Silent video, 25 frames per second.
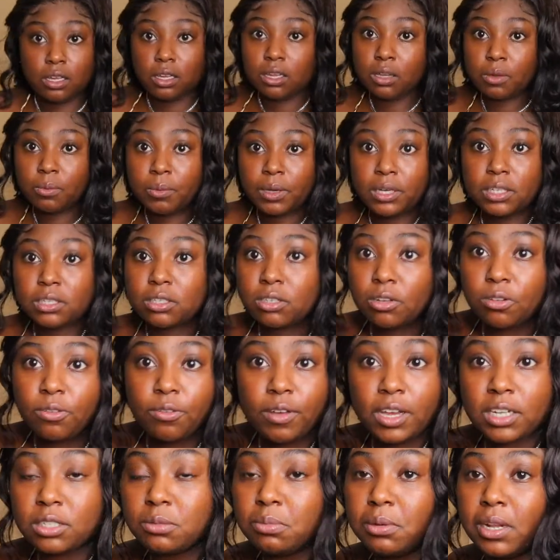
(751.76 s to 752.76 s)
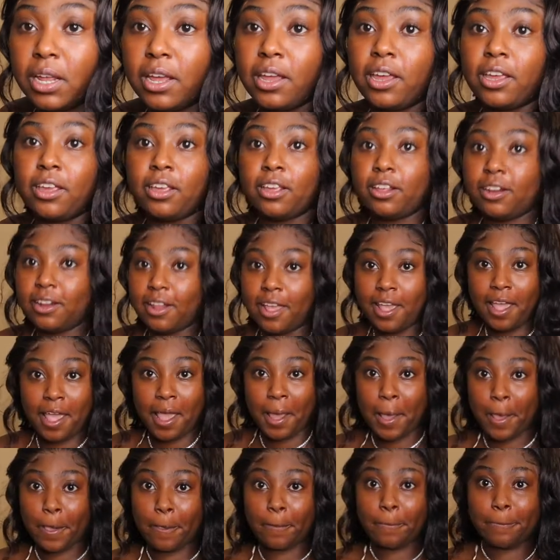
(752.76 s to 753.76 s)
When does school version play?
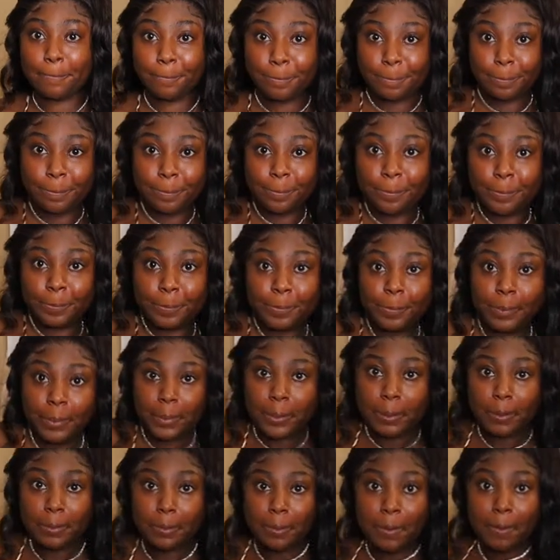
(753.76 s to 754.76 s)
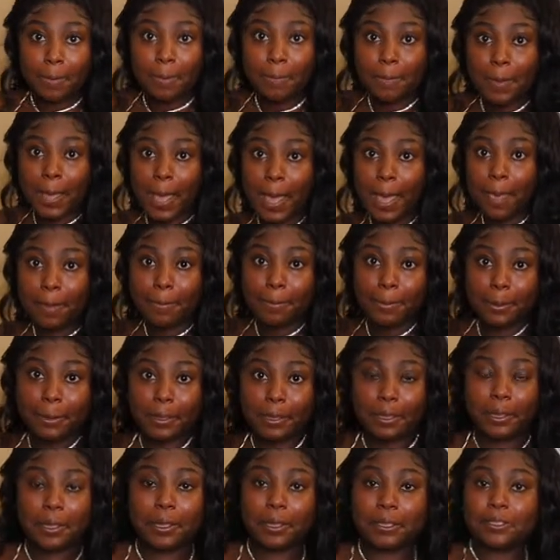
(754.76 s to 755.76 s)
Like,
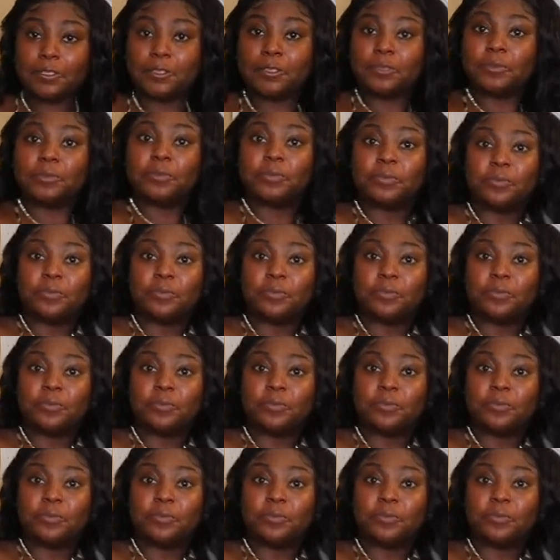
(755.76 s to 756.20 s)
poppin'.